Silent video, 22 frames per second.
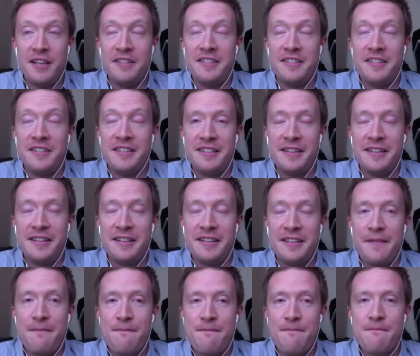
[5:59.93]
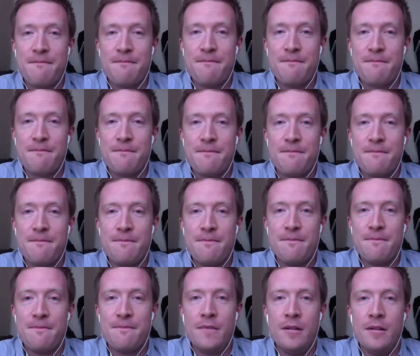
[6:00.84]
And any further plans
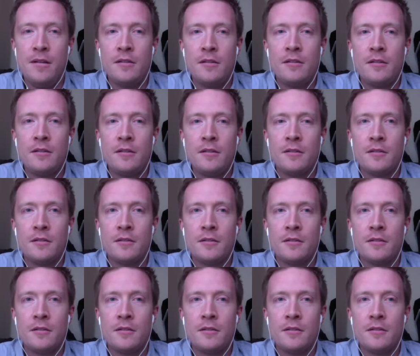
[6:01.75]
to go somewhere